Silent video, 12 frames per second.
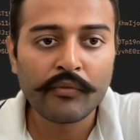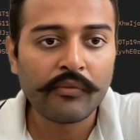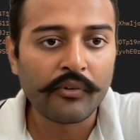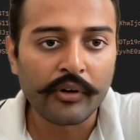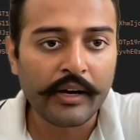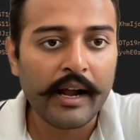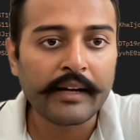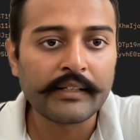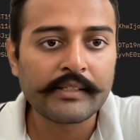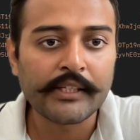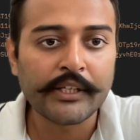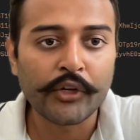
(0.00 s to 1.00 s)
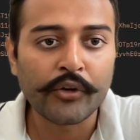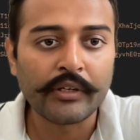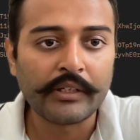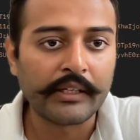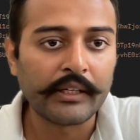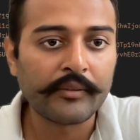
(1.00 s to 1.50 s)
for added
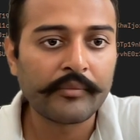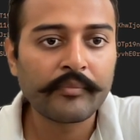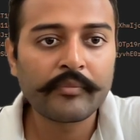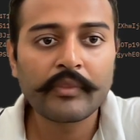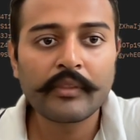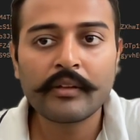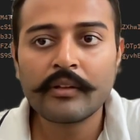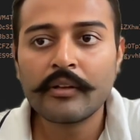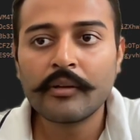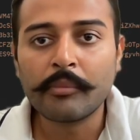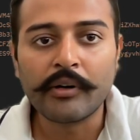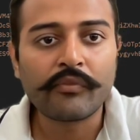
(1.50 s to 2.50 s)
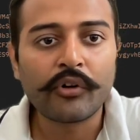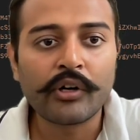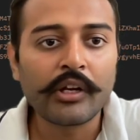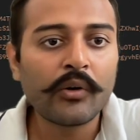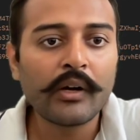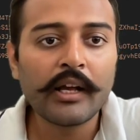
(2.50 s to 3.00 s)
security. But for
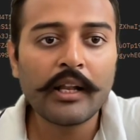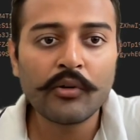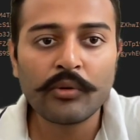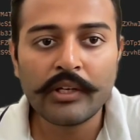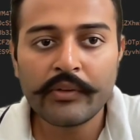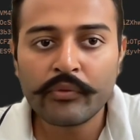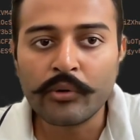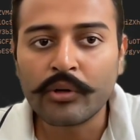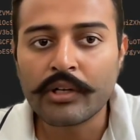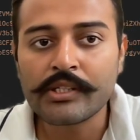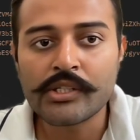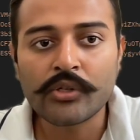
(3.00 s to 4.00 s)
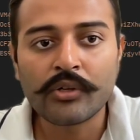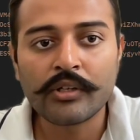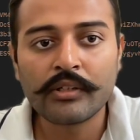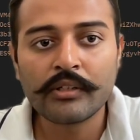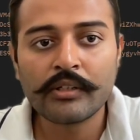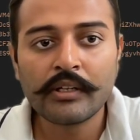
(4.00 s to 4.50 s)
now, I'll only focus
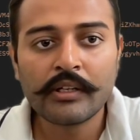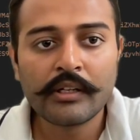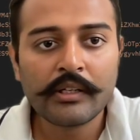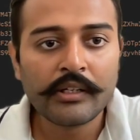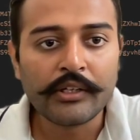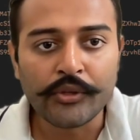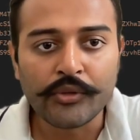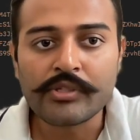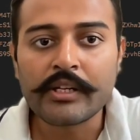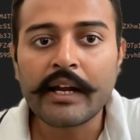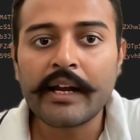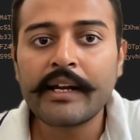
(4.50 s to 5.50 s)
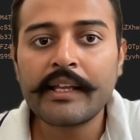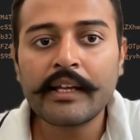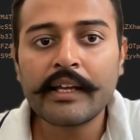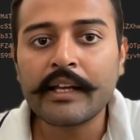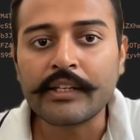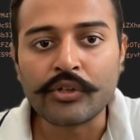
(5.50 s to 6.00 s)
on user ID
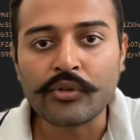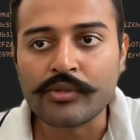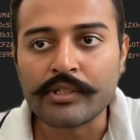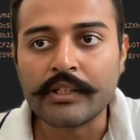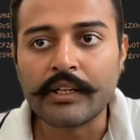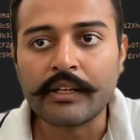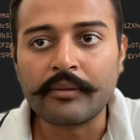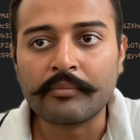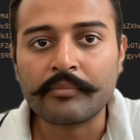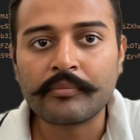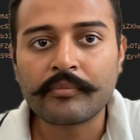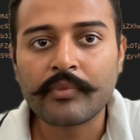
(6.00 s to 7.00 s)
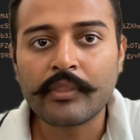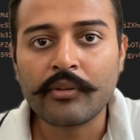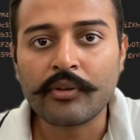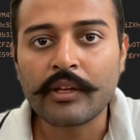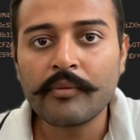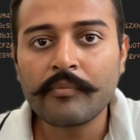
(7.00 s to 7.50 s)
and username.
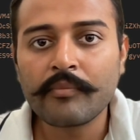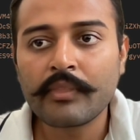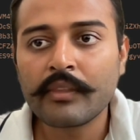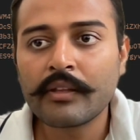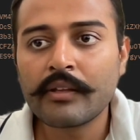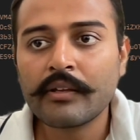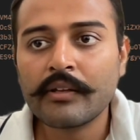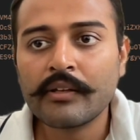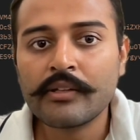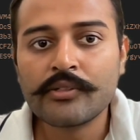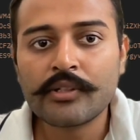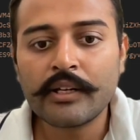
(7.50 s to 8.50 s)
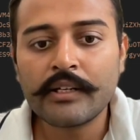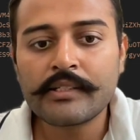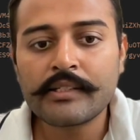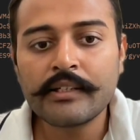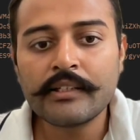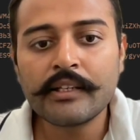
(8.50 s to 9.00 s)
Okay. So let's
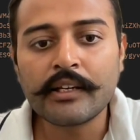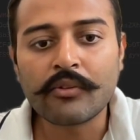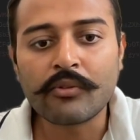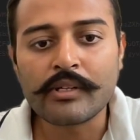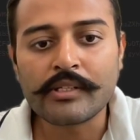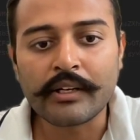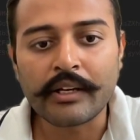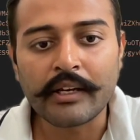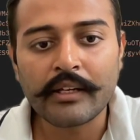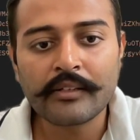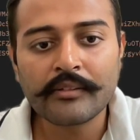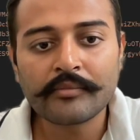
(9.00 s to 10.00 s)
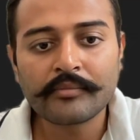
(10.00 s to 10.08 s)
send the request again.